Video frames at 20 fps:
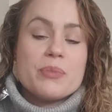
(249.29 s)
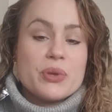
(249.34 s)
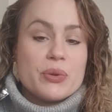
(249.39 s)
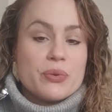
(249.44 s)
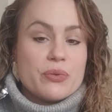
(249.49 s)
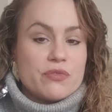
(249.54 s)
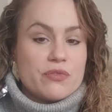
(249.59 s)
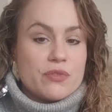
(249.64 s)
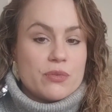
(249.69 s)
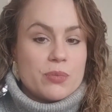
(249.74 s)

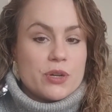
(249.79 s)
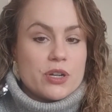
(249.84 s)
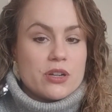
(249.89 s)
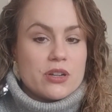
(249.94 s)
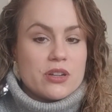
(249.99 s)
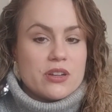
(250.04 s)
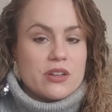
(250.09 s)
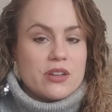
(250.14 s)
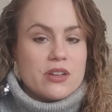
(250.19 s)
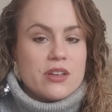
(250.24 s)
beautiful
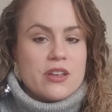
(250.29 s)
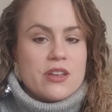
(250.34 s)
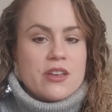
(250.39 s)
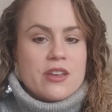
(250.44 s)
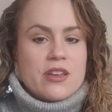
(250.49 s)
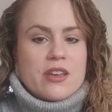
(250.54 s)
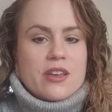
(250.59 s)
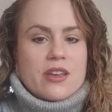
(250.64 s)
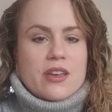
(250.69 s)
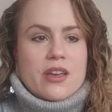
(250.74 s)
burden,
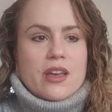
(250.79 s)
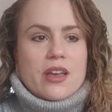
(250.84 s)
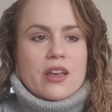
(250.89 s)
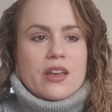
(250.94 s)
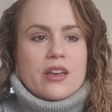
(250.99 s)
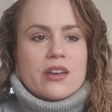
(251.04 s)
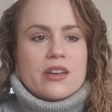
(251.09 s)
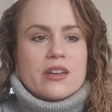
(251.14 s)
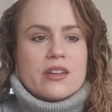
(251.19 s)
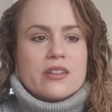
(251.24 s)

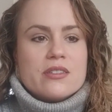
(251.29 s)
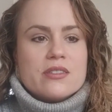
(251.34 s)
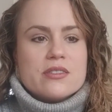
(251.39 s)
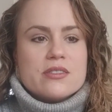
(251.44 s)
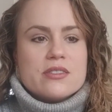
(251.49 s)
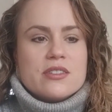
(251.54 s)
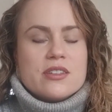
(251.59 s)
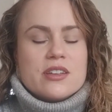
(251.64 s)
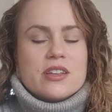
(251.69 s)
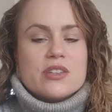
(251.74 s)

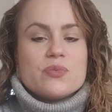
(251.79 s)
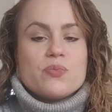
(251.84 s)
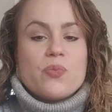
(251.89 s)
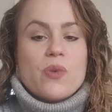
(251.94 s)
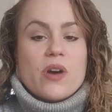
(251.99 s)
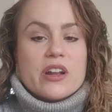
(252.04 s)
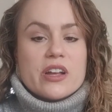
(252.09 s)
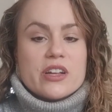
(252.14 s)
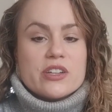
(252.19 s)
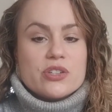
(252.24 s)
and it's
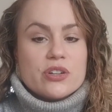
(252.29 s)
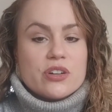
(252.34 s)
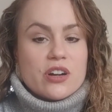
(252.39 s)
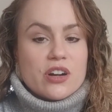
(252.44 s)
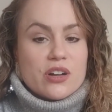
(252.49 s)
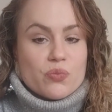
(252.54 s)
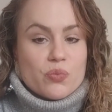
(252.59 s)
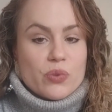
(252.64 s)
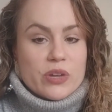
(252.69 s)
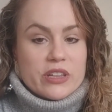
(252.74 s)
one I took
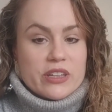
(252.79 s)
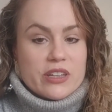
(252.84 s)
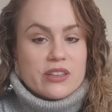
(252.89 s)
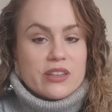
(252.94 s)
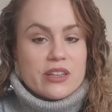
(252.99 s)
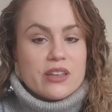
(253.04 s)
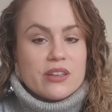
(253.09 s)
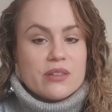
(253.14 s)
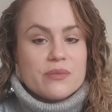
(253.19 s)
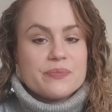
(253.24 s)
on
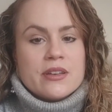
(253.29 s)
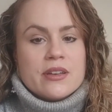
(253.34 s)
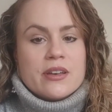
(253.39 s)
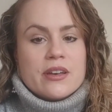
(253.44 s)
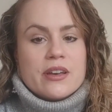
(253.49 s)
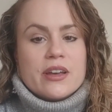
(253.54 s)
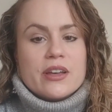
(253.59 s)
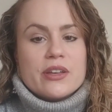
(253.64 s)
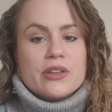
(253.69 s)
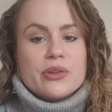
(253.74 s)
willingly.
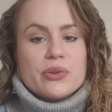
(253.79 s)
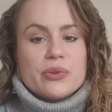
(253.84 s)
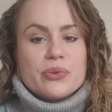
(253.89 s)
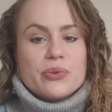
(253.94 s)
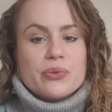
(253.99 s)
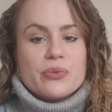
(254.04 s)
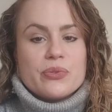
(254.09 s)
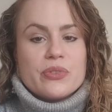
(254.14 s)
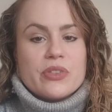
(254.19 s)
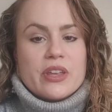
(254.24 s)
I
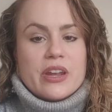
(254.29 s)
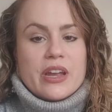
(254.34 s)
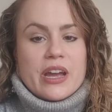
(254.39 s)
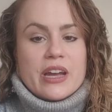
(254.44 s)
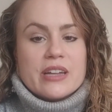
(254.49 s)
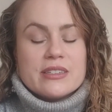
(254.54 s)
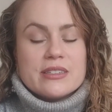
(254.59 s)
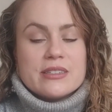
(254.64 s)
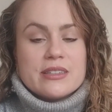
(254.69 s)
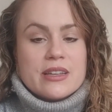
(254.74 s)
knew that I
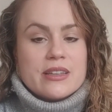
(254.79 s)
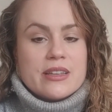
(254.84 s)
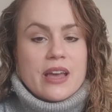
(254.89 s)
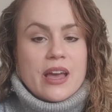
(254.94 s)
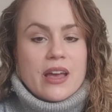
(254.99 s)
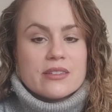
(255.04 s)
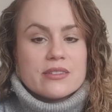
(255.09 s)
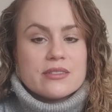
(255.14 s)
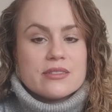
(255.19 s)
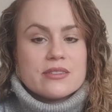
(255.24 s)
had to say
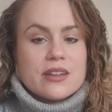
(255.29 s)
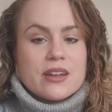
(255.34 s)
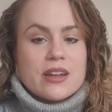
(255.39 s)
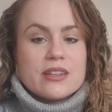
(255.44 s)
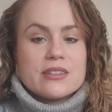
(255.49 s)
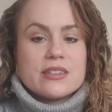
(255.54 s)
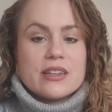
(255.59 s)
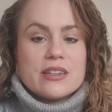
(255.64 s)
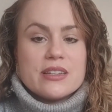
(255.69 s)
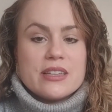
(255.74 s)
yes, and
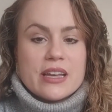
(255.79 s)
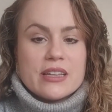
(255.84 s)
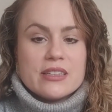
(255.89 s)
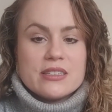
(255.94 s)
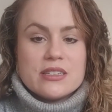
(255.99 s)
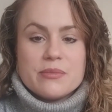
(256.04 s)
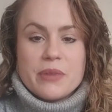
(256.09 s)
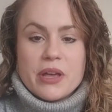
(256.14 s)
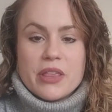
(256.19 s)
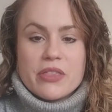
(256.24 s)
I said
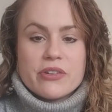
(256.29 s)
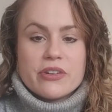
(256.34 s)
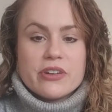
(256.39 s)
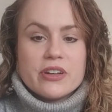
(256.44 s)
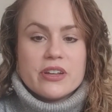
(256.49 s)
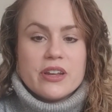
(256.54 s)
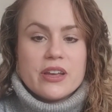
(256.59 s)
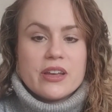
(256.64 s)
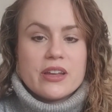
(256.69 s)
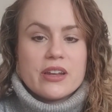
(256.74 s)
yes to
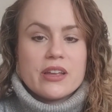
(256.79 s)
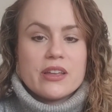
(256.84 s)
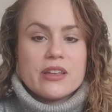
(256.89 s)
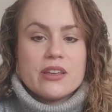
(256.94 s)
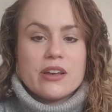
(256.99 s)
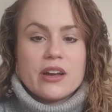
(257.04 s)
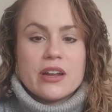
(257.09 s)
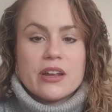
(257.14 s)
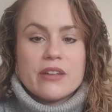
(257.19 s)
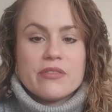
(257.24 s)
motherhood, and I
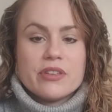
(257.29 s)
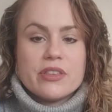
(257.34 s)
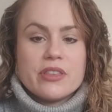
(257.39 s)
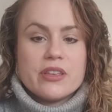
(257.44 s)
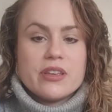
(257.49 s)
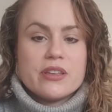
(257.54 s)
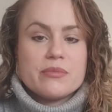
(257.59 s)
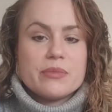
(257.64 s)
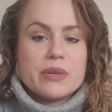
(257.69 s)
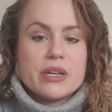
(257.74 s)
got
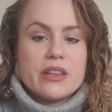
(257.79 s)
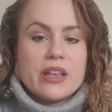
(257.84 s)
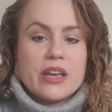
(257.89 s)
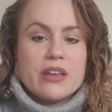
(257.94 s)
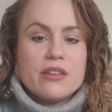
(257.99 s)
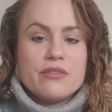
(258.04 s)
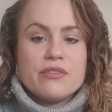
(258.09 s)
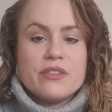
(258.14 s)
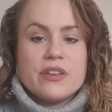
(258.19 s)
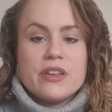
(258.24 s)
everything in my
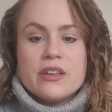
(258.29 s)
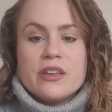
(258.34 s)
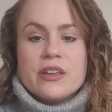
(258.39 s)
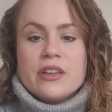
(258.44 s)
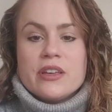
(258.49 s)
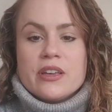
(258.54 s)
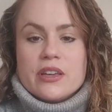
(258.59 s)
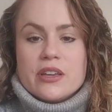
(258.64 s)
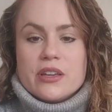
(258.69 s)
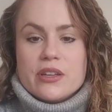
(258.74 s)
life
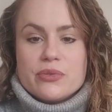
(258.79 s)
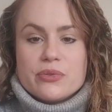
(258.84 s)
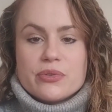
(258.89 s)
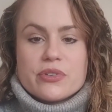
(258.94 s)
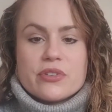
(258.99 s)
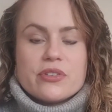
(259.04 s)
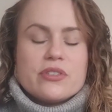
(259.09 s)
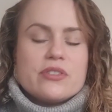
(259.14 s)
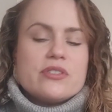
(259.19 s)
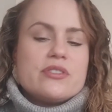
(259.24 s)
in
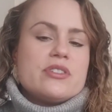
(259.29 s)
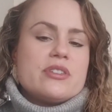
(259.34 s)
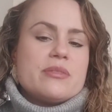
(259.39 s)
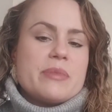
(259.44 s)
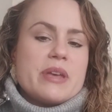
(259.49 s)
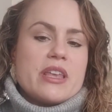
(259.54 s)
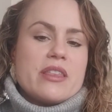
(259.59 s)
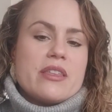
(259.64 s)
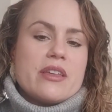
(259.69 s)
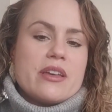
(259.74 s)
order to
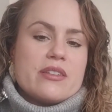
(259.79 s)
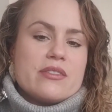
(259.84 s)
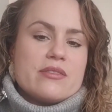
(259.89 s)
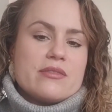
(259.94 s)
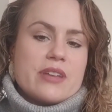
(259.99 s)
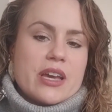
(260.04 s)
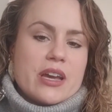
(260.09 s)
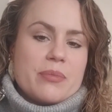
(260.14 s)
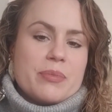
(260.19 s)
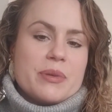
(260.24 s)
make that
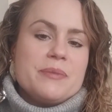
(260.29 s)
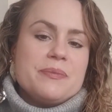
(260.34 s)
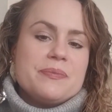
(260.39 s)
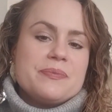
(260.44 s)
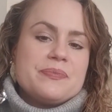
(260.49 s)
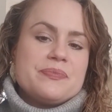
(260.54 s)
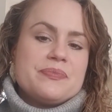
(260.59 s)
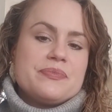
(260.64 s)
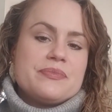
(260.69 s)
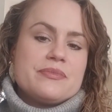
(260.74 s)
happen.
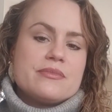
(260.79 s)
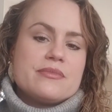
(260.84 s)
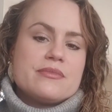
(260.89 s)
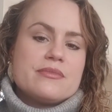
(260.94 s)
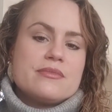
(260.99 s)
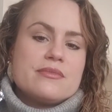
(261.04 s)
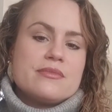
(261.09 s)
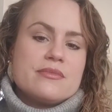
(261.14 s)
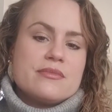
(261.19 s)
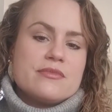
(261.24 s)

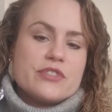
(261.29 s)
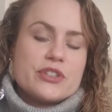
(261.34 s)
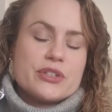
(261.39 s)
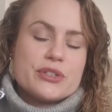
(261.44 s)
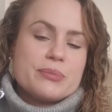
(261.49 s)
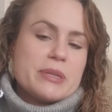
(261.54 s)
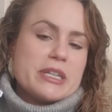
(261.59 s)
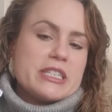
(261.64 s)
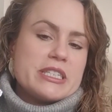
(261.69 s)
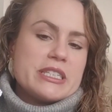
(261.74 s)

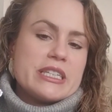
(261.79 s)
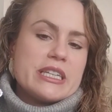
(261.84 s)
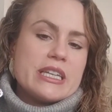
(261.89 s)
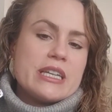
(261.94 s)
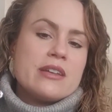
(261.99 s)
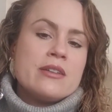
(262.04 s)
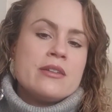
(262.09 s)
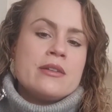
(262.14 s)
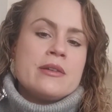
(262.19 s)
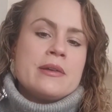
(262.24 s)
First
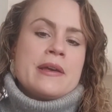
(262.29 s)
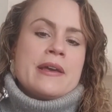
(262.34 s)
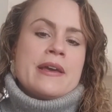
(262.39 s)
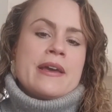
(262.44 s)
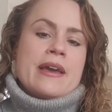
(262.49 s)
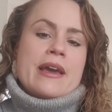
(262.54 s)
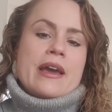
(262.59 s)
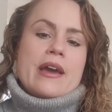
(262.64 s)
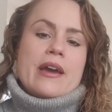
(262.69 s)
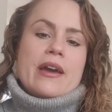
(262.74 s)
mentally,
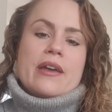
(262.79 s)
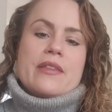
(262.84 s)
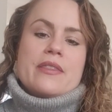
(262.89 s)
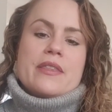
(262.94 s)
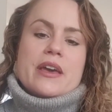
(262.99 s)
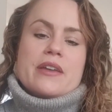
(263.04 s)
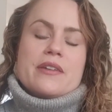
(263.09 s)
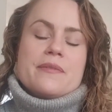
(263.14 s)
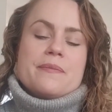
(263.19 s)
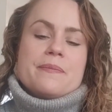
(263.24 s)
and
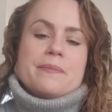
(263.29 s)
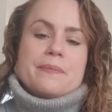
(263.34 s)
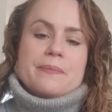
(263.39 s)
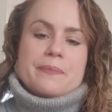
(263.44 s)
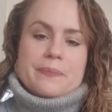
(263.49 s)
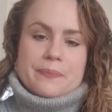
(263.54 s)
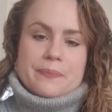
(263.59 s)
then